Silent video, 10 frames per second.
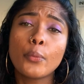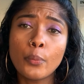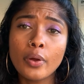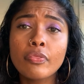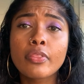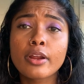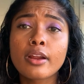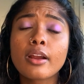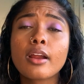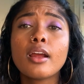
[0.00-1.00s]
what
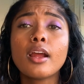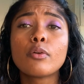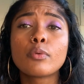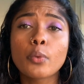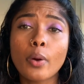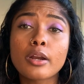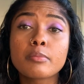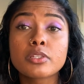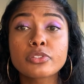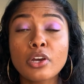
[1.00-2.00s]
their
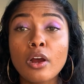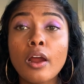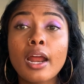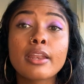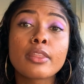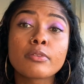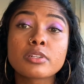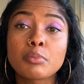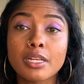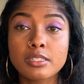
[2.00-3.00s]
requirements are and their
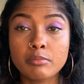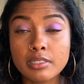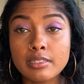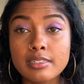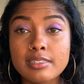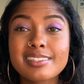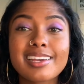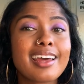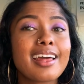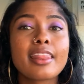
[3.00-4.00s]
responsibilities,
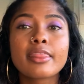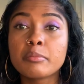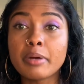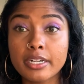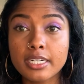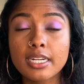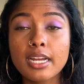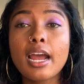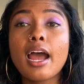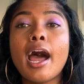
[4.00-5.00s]
the better.
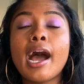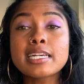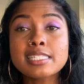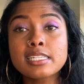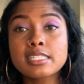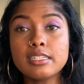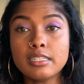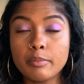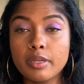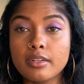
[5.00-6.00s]
I sent an
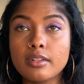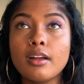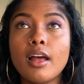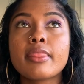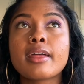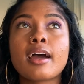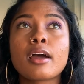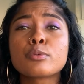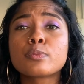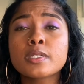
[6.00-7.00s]
email
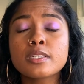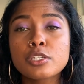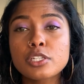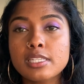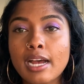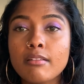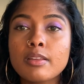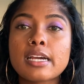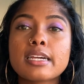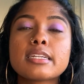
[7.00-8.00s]
that really just
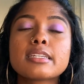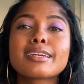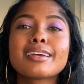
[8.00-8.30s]
outlined